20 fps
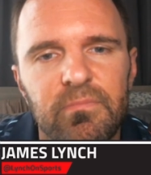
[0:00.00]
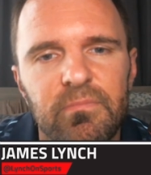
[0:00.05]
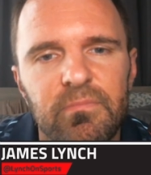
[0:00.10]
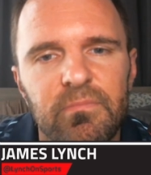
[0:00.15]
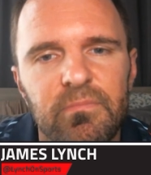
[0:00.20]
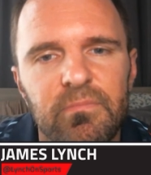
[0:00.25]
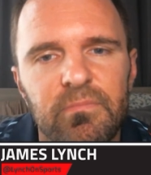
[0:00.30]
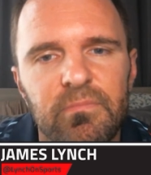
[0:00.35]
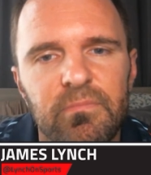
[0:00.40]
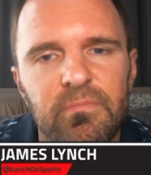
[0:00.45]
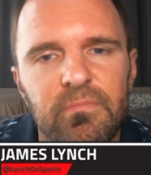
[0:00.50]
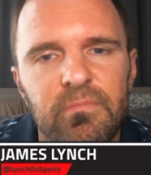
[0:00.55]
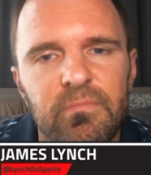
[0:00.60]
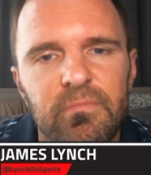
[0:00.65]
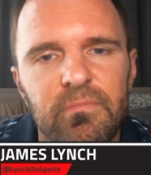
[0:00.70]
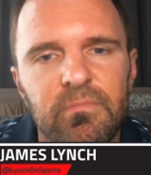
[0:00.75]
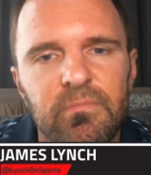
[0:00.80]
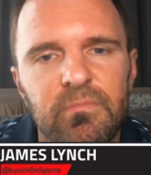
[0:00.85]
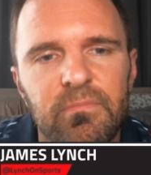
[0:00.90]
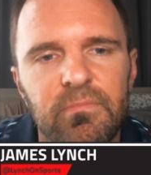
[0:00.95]

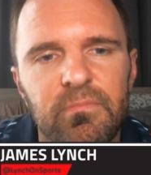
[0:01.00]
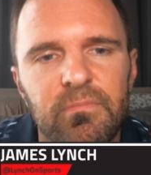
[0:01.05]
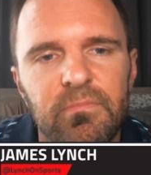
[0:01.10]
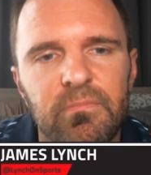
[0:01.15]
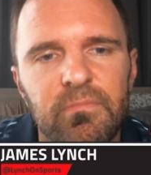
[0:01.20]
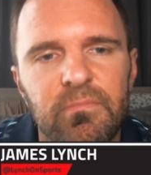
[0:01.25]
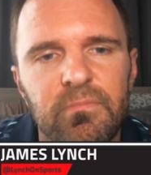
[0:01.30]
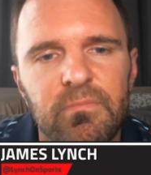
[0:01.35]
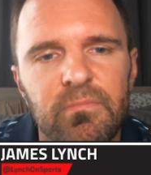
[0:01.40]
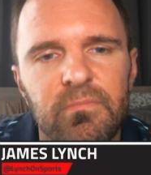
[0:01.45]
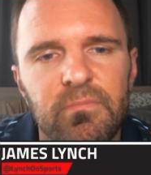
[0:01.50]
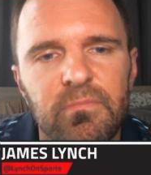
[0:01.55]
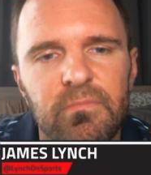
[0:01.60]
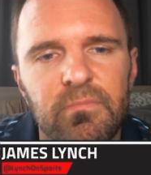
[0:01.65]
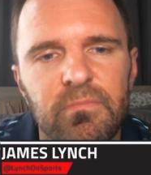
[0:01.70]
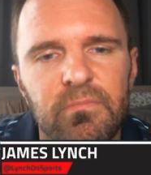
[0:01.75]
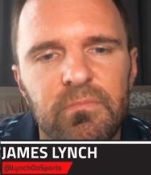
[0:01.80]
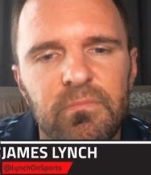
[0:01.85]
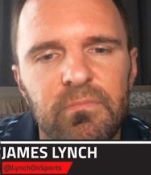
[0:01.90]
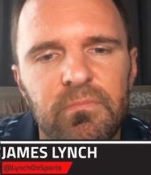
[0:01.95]

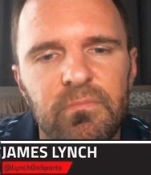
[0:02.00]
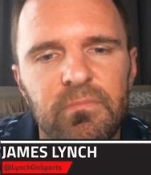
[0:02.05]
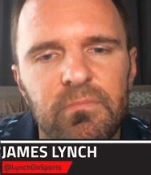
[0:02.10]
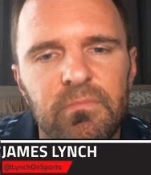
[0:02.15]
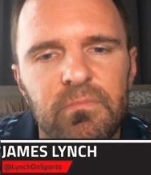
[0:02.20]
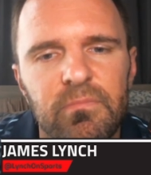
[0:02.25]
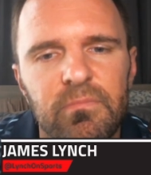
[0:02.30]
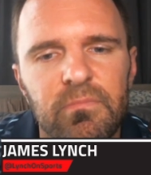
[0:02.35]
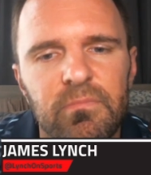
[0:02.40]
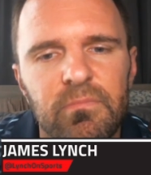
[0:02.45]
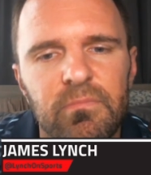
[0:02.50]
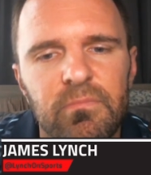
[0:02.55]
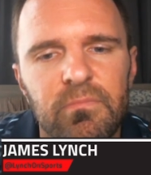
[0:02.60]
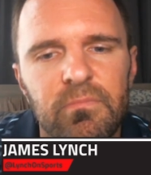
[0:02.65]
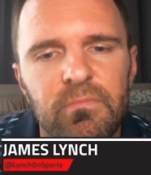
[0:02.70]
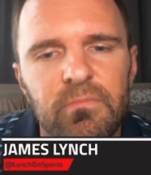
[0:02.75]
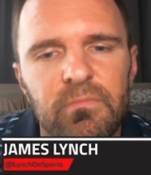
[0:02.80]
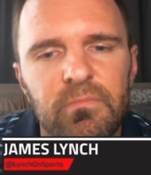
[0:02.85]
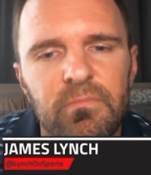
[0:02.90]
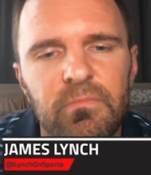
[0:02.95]

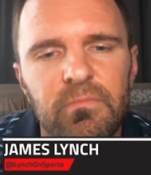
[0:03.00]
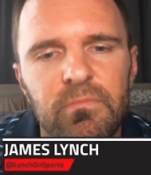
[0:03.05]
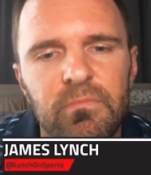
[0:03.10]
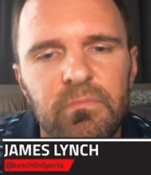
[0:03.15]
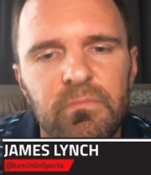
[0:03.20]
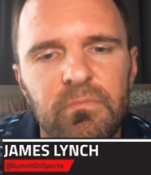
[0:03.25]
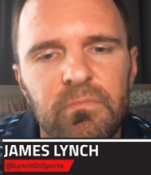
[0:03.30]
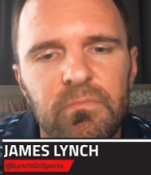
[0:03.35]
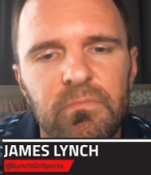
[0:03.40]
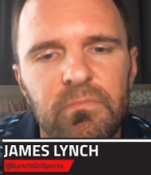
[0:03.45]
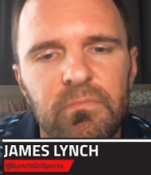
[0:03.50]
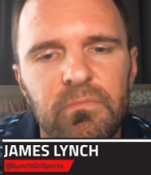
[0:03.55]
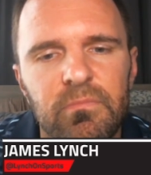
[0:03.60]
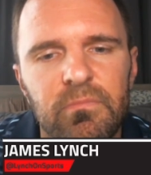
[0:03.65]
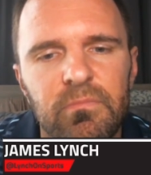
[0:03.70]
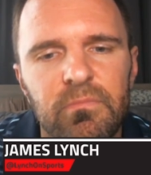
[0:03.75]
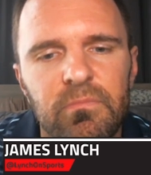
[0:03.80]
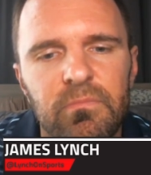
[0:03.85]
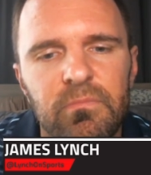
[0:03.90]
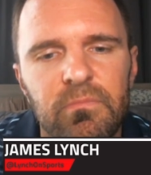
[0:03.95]

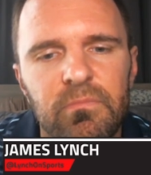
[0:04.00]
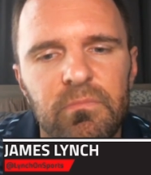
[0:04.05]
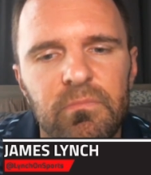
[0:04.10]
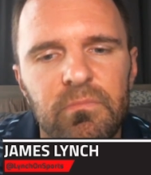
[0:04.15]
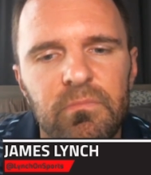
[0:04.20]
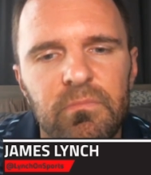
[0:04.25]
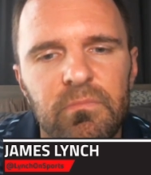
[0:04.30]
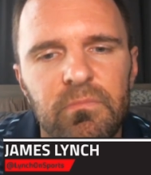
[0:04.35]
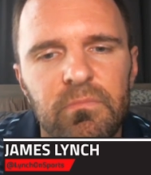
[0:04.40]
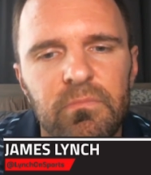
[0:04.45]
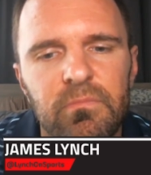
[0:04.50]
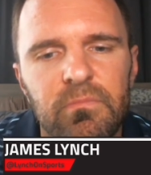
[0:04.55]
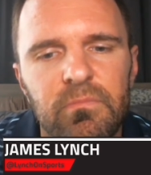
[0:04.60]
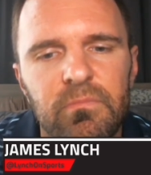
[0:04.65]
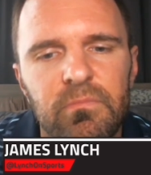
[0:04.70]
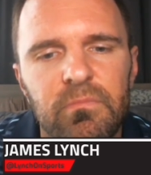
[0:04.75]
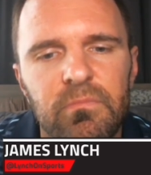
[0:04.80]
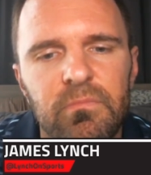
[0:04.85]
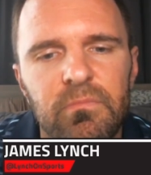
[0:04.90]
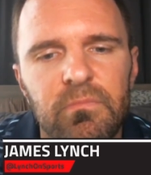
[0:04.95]

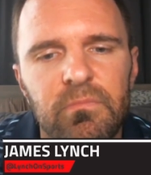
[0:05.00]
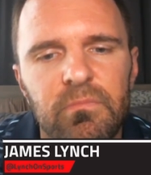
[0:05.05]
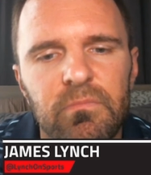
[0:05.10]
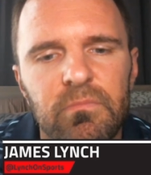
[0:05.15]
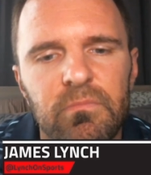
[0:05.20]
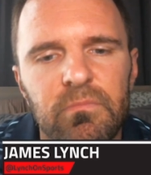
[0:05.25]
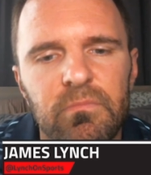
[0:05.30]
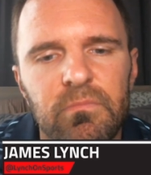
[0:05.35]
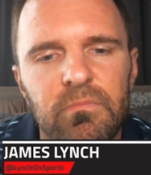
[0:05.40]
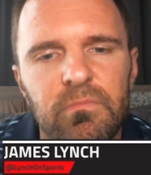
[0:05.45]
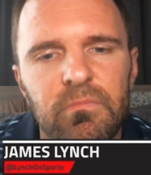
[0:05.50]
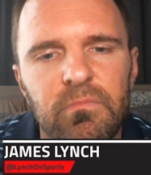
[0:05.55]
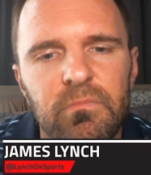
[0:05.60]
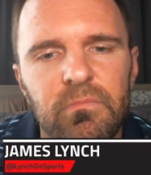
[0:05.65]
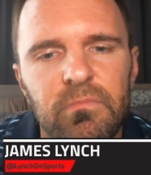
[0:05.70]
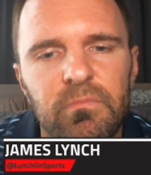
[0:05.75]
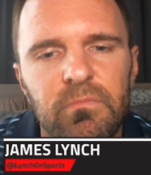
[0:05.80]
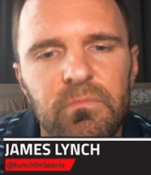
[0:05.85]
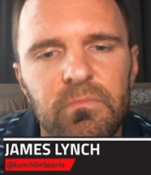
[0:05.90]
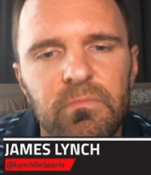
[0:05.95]

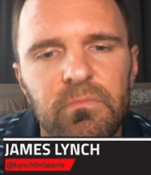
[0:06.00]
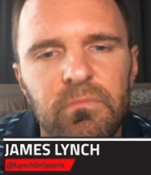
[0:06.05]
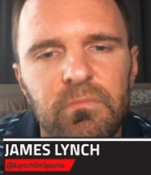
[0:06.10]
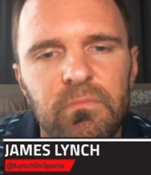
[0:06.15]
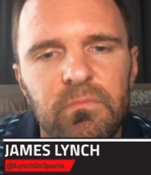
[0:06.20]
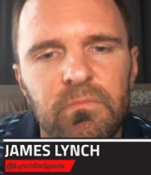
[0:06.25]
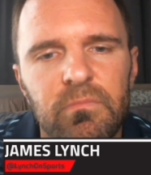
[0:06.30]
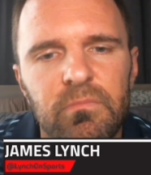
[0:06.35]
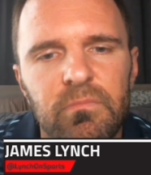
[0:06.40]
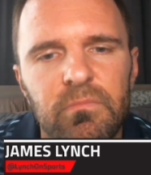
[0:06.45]
[no speech]